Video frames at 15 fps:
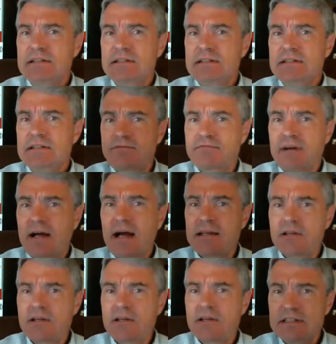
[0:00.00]
if I
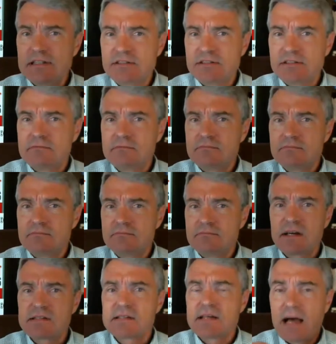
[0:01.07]
don't need to
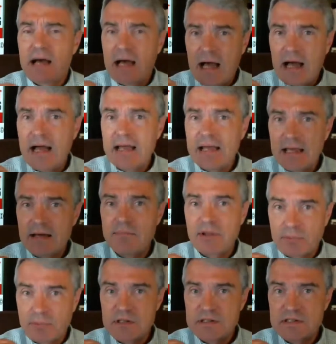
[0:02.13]
because I am the
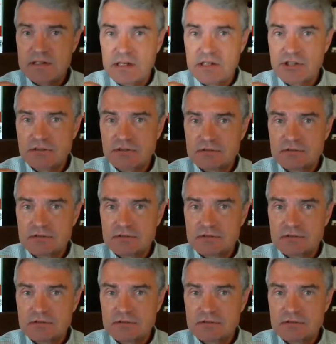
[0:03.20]
presentation.